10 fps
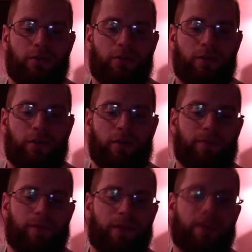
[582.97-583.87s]

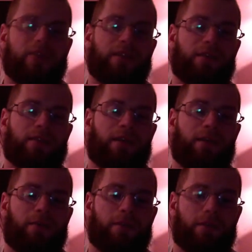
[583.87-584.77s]
from intense
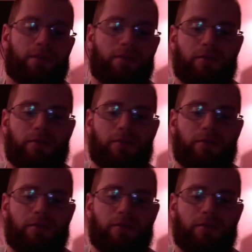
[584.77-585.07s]
competition.